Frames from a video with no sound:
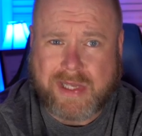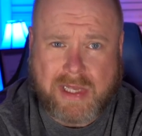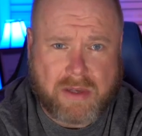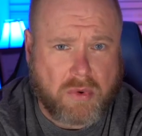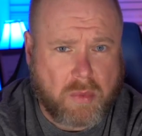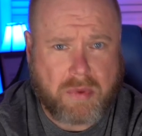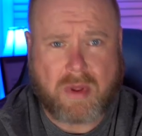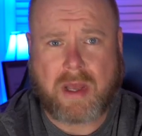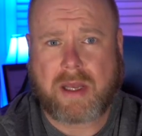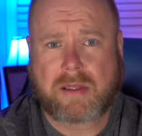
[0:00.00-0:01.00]
evil
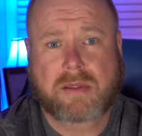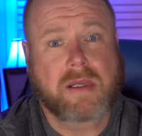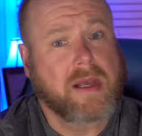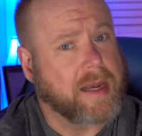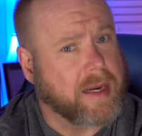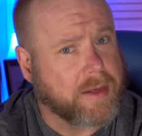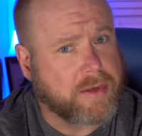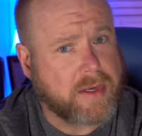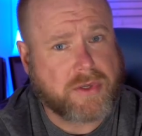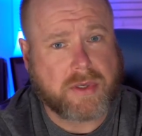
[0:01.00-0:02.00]
plans in
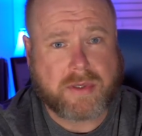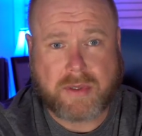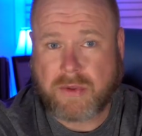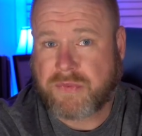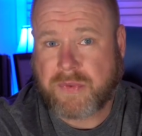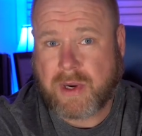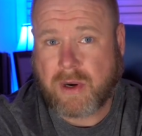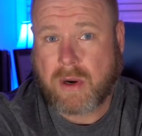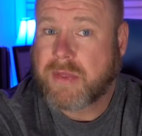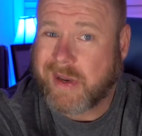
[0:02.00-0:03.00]
addition to the
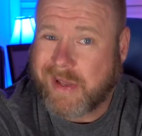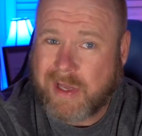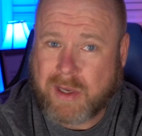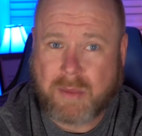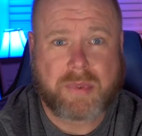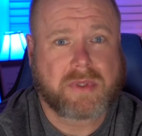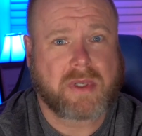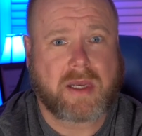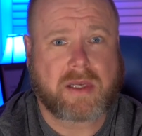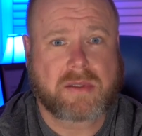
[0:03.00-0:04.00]
fear that he could
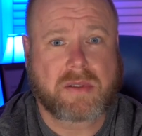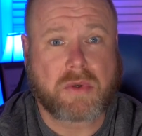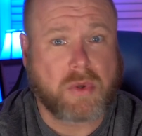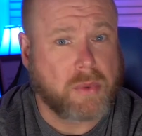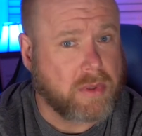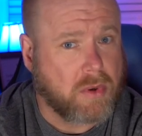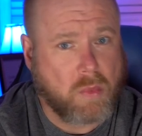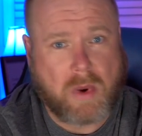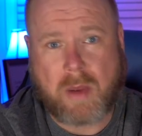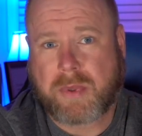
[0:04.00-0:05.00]
possess nuclear
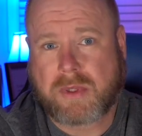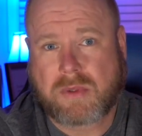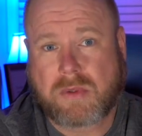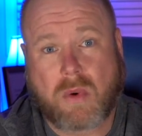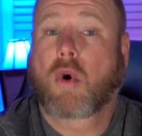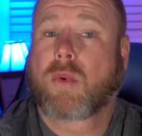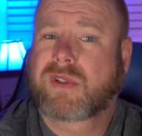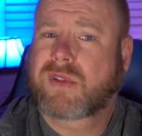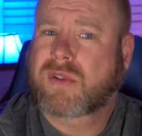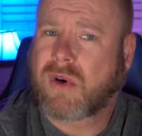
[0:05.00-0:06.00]
weapons, or would
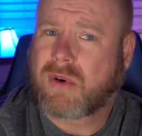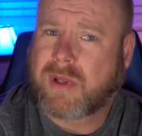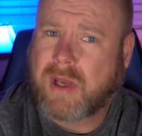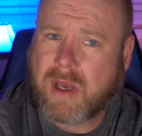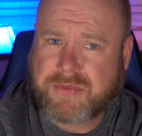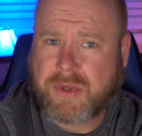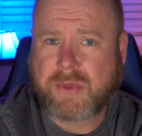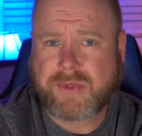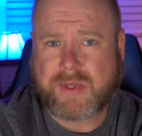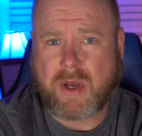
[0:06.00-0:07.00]
certainly have
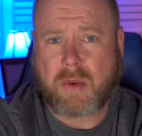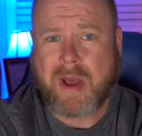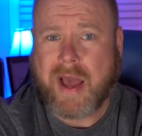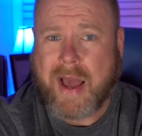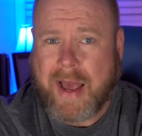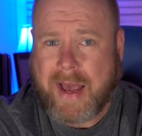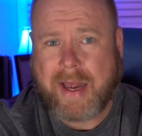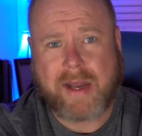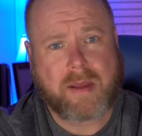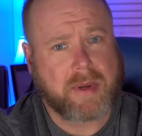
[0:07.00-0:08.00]
used them
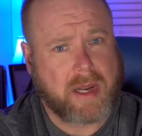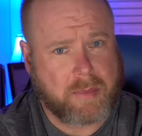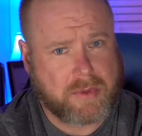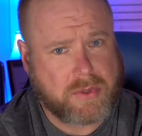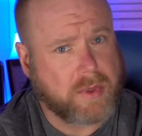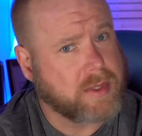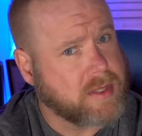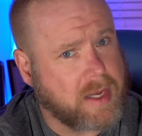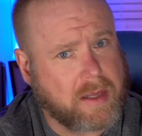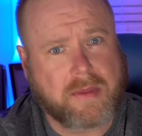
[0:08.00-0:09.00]
had he been able to
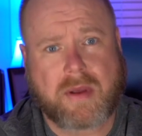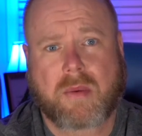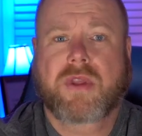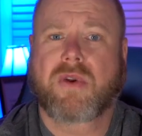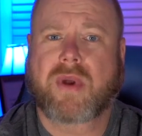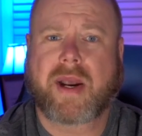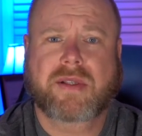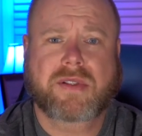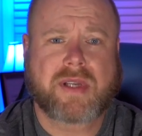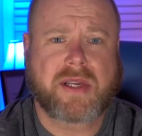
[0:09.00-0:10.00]
attain them, the United
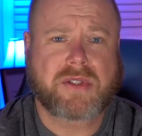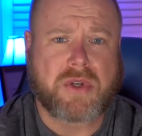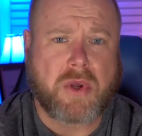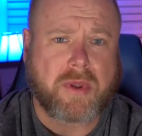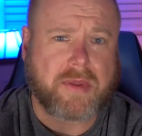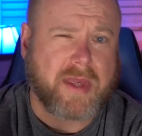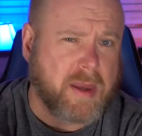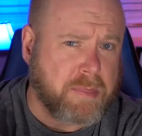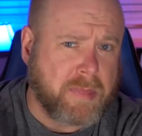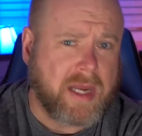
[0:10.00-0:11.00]
States knew that they
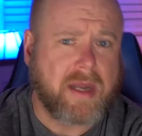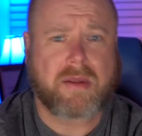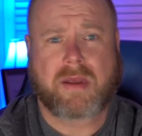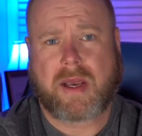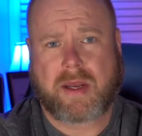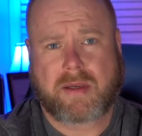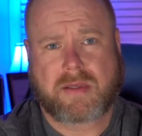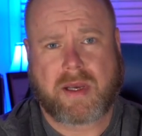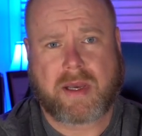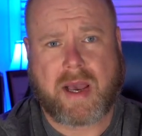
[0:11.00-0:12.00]
immediately had to take